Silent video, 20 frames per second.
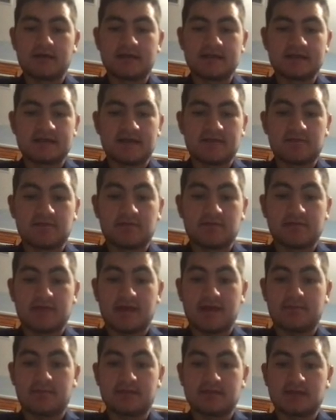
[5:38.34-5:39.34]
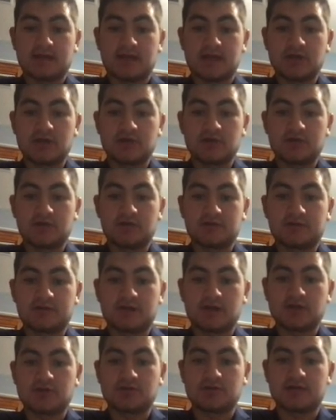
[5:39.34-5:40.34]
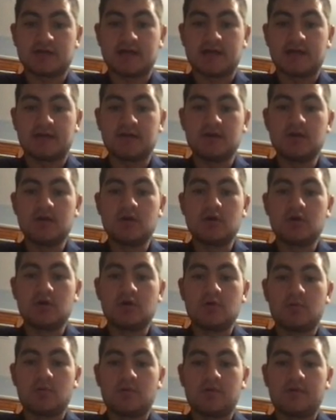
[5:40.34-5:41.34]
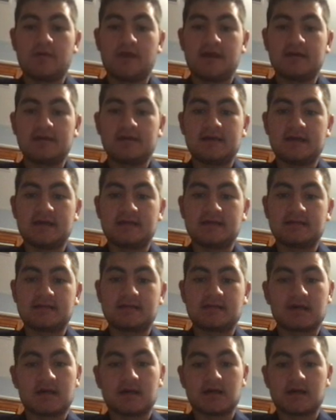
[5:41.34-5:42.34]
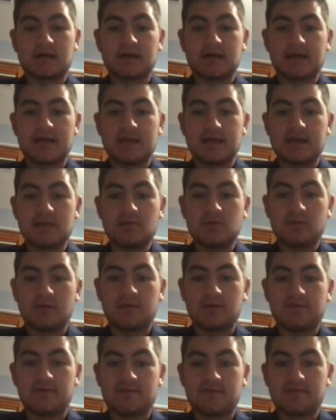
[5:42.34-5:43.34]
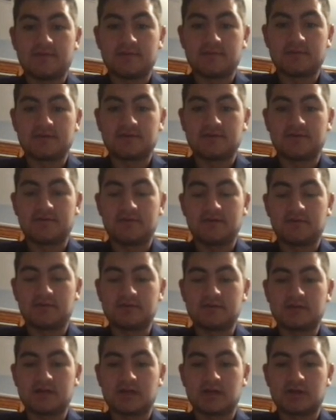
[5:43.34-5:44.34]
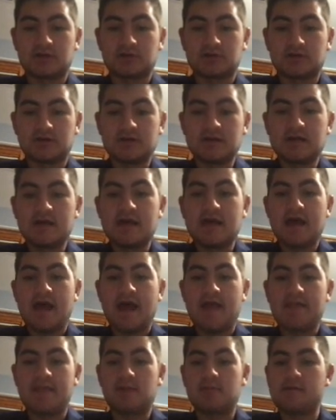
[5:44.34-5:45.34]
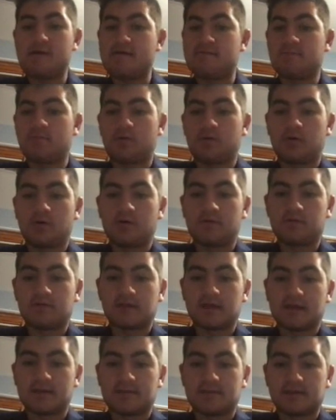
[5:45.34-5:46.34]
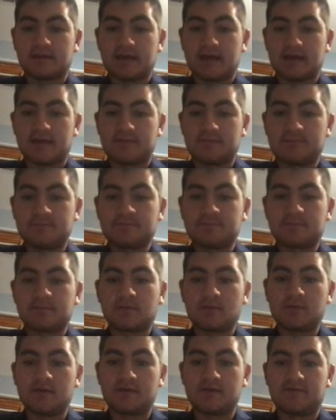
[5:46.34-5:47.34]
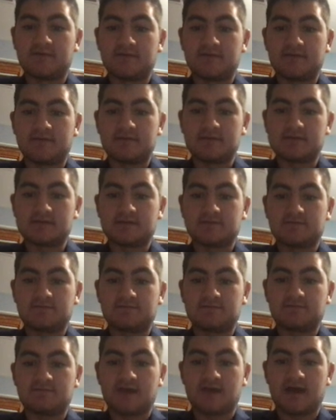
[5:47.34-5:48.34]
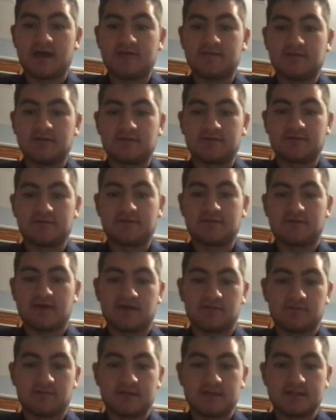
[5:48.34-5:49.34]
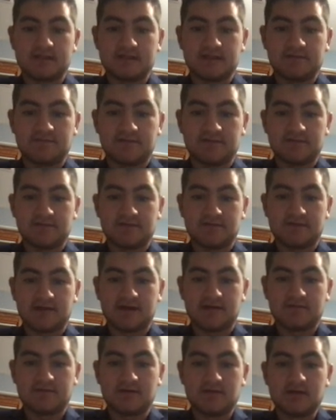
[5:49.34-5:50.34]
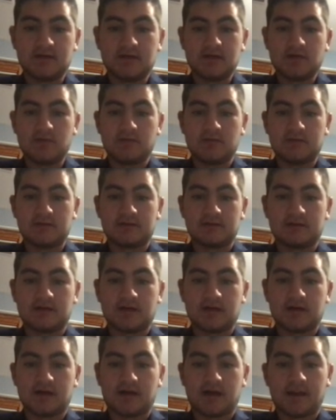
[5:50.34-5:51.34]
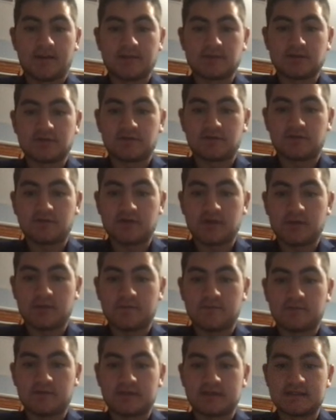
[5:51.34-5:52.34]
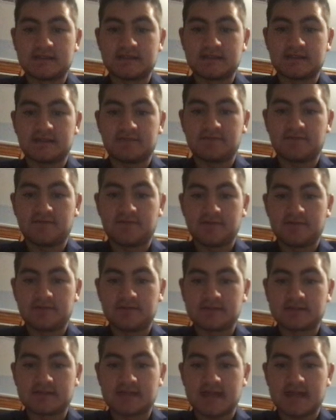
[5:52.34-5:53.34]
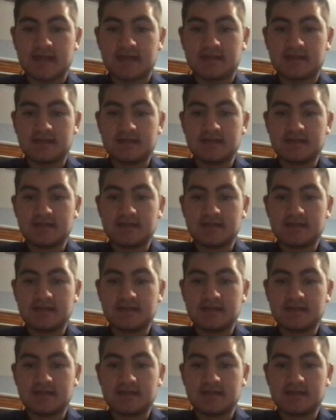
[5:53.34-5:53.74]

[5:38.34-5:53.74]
a 7 with 10 plus 100 equals 110. We'll then get 8 with 50 plus 50 equals 100. And then we have more overlap again. We have 50 plus 5 equals 55. We've already seen 55. In option 3, we've already seen 50 plus 10